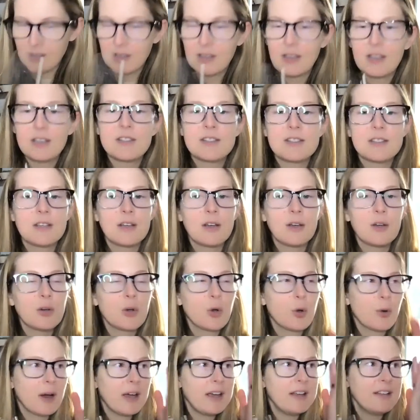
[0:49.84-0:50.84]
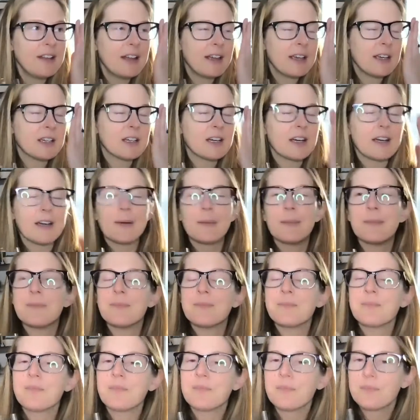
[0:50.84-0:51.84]
it's quite like
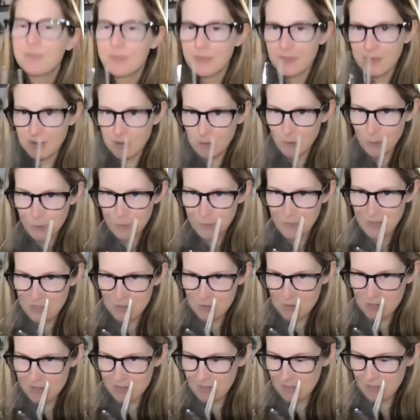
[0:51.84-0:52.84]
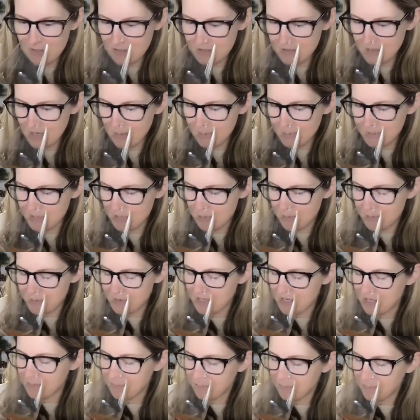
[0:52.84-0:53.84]
herbaceous on the top. It's almost
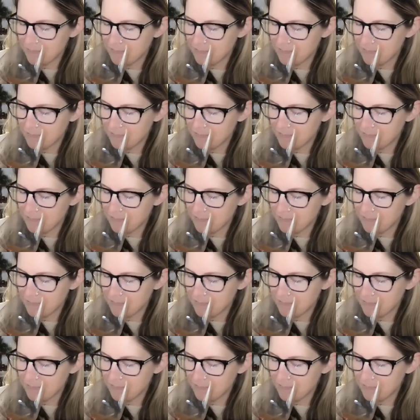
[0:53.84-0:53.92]
like